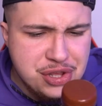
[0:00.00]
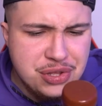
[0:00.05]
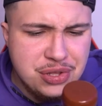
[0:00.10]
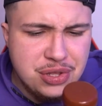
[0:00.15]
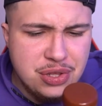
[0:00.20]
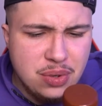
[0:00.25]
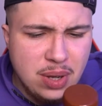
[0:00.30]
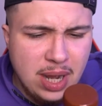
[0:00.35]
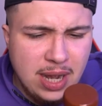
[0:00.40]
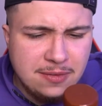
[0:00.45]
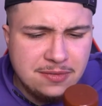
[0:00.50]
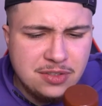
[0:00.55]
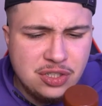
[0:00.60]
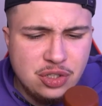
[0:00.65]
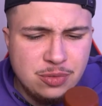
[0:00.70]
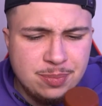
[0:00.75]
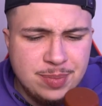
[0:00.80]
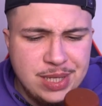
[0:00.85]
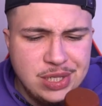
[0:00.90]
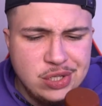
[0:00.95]
You have
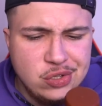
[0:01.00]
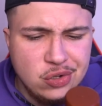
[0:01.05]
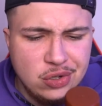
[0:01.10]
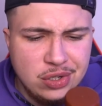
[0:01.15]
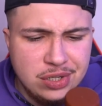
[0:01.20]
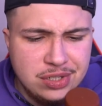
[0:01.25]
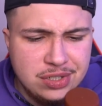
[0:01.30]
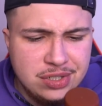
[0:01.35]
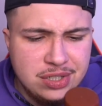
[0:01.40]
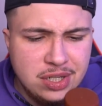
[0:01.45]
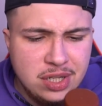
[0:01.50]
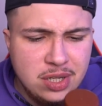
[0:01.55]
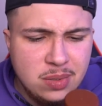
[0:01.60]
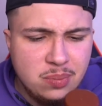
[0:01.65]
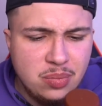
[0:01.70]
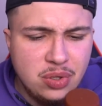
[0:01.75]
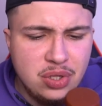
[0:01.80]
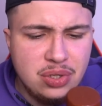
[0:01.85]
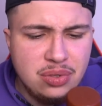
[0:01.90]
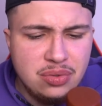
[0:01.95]
to be good,
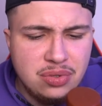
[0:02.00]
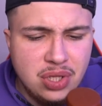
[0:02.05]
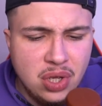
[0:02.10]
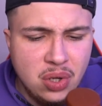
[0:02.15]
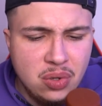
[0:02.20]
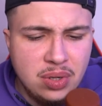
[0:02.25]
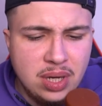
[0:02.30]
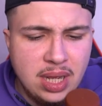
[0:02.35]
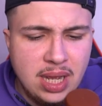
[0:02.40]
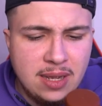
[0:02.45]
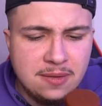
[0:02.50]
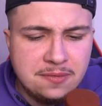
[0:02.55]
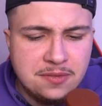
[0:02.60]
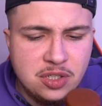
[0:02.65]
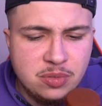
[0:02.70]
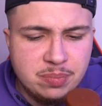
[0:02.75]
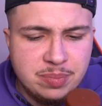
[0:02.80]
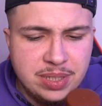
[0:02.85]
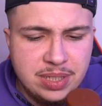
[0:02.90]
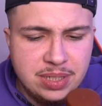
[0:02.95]
but you don't have
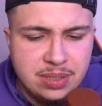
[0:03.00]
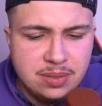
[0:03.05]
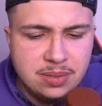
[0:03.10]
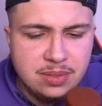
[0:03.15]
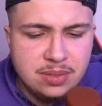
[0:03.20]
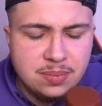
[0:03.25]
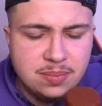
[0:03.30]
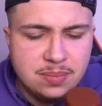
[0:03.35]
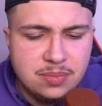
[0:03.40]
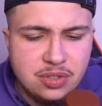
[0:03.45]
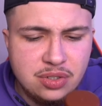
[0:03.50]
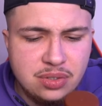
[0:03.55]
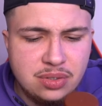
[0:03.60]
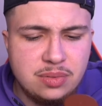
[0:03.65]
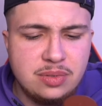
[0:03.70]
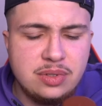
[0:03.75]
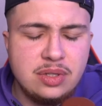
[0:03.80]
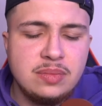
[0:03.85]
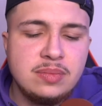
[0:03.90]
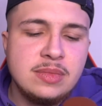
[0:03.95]
to be.
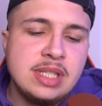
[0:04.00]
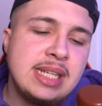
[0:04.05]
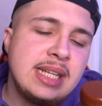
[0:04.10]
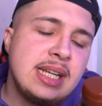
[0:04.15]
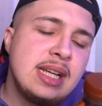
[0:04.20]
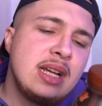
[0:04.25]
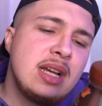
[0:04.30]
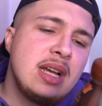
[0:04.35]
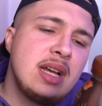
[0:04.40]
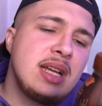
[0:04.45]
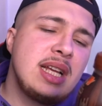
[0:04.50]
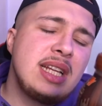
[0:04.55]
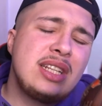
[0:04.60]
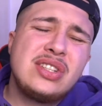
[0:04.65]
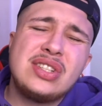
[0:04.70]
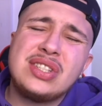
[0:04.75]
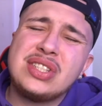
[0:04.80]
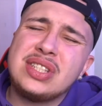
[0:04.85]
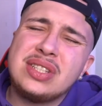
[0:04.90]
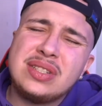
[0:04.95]
It
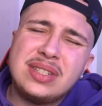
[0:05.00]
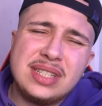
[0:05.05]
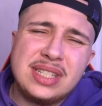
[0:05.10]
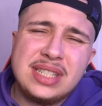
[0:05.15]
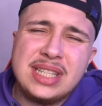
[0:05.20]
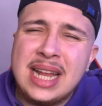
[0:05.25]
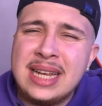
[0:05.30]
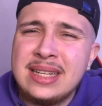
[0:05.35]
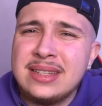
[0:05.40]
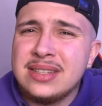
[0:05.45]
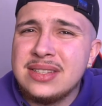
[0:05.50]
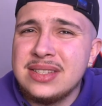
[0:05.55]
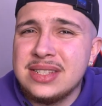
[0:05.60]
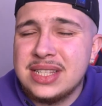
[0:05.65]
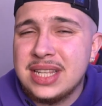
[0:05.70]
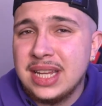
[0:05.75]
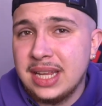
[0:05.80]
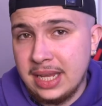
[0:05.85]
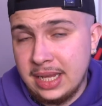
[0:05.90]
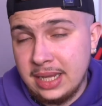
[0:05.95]
just,
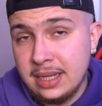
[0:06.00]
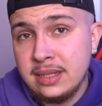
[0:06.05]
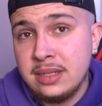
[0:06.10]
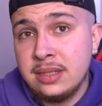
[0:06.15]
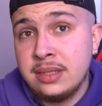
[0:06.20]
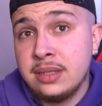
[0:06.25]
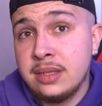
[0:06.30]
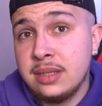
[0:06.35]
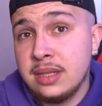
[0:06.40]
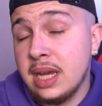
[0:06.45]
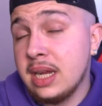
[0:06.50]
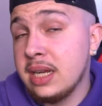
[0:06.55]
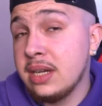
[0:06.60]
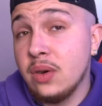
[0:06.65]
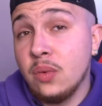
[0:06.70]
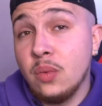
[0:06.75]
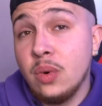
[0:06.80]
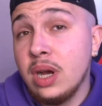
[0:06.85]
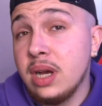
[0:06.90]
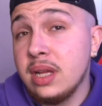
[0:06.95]
sentencing, that ain't a
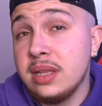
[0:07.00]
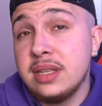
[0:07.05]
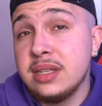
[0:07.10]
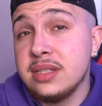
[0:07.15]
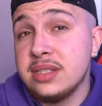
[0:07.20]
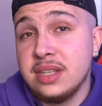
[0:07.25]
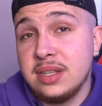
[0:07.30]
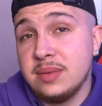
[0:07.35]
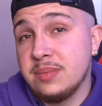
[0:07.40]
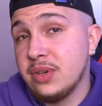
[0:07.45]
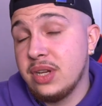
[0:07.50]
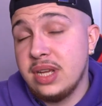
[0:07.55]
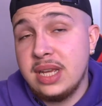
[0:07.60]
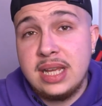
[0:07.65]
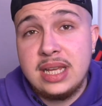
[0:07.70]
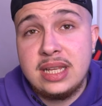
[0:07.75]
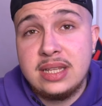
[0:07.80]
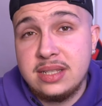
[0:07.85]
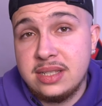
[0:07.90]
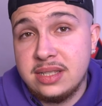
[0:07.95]
word, is it? But it
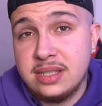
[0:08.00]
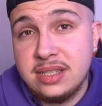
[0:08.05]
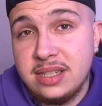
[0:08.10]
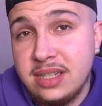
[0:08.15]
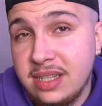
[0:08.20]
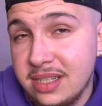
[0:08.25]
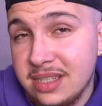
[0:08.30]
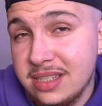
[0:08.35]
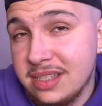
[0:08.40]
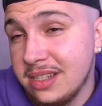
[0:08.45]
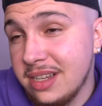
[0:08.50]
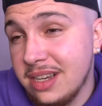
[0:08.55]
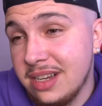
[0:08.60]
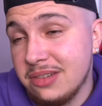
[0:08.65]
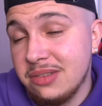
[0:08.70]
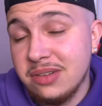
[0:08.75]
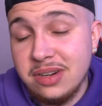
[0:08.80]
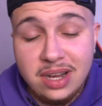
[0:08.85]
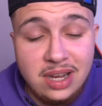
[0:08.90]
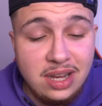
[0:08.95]
is
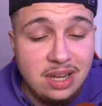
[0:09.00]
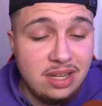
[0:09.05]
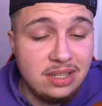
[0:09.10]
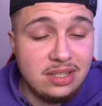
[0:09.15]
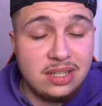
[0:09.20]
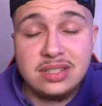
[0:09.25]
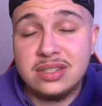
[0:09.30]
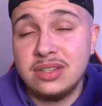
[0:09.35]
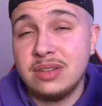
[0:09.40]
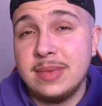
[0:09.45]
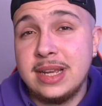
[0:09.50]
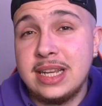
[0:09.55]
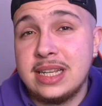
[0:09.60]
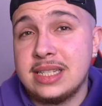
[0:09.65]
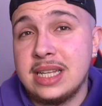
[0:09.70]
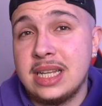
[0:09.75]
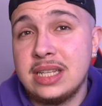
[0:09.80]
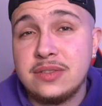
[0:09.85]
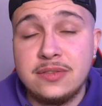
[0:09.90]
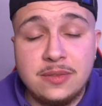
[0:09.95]
now. Does not make
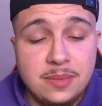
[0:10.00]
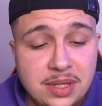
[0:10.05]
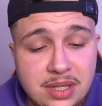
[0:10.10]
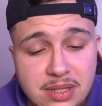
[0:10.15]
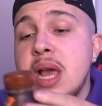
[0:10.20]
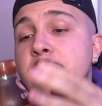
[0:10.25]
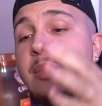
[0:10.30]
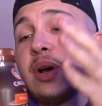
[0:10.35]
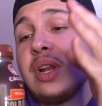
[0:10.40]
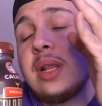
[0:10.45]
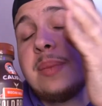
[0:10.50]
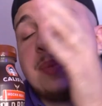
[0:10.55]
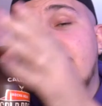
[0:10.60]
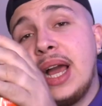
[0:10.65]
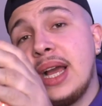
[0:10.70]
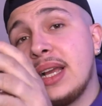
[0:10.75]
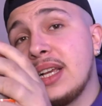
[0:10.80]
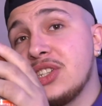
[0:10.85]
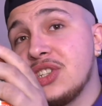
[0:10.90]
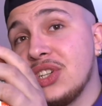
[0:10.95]
sense for me. But the
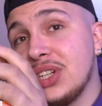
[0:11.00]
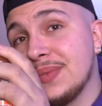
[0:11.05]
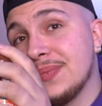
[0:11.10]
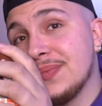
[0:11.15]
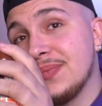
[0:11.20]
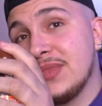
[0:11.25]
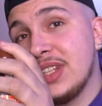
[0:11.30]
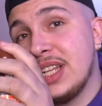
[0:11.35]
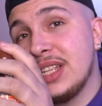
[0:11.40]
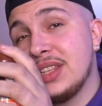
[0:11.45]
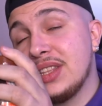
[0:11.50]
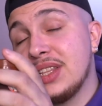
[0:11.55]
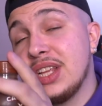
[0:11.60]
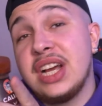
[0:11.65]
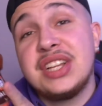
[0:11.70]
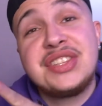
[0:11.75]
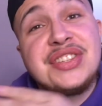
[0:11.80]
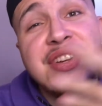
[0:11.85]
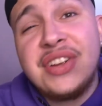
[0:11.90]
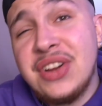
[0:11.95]
packaging, the
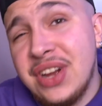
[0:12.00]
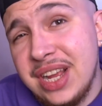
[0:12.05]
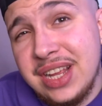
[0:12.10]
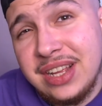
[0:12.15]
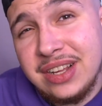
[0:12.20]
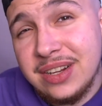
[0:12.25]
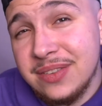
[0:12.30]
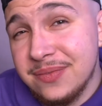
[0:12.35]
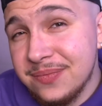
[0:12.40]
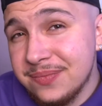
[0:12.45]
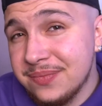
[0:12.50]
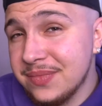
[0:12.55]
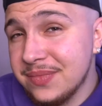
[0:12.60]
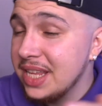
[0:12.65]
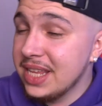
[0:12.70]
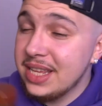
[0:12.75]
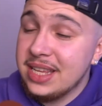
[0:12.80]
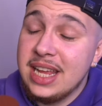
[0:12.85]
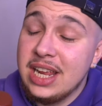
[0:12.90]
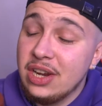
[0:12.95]
attire,
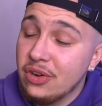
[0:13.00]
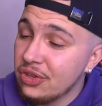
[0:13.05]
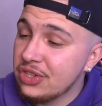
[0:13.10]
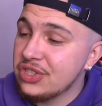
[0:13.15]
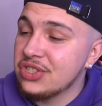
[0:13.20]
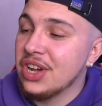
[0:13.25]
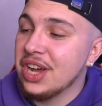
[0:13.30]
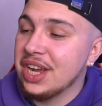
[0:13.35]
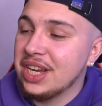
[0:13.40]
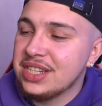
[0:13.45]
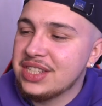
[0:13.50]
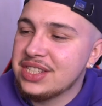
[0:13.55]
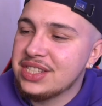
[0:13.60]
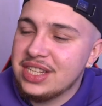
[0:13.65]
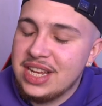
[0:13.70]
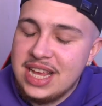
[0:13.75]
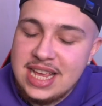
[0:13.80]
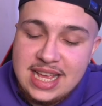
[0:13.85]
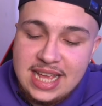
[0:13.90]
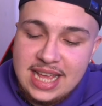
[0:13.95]
it looks nice.
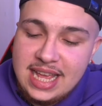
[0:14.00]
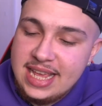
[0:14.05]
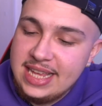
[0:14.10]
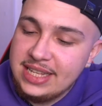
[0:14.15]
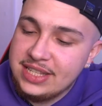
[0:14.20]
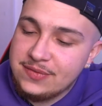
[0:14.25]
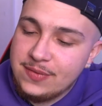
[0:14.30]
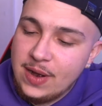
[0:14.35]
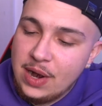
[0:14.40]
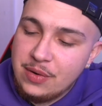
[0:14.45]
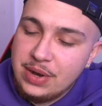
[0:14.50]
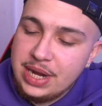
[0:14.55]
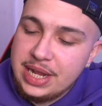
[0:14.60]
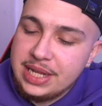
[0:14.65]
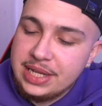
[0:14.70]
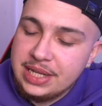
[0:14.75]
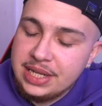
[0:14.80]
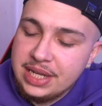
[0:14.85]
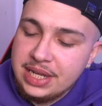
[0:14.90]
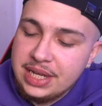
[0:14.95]
It is
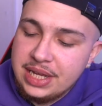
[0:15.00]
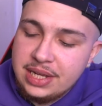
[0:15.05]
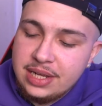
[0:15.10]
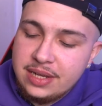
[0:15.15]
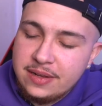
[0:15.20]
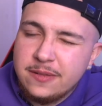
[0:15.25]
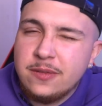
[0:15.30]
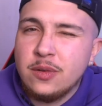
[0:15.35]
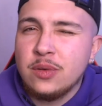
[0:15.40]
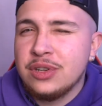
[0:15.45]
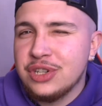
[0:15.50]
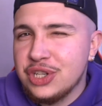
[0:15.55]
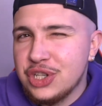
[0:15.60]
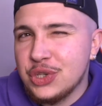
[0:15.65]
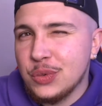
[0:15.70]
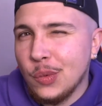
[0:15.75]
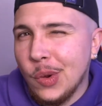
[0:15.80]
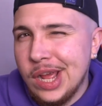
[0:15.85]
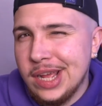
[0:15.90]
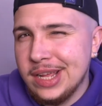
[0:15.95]
very feng
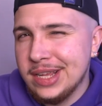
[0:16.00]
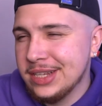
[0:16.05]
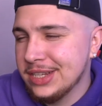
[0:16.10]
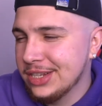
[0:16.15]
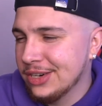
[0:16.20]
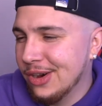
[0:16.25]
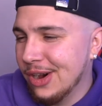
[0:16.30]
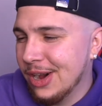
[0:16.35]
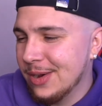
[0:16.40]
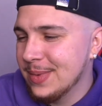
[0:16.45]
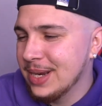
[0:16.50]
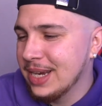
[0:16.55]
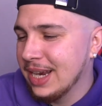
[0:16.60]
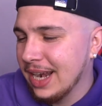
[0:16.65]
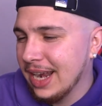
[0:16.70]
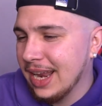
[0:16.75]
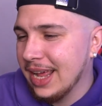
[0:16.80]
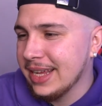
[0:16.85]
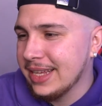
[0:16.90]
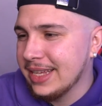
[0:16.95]
shui, you know what I mean? I
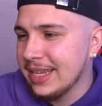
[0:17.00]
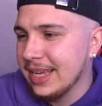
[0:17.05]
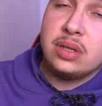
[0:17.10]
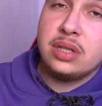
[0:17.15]
like it.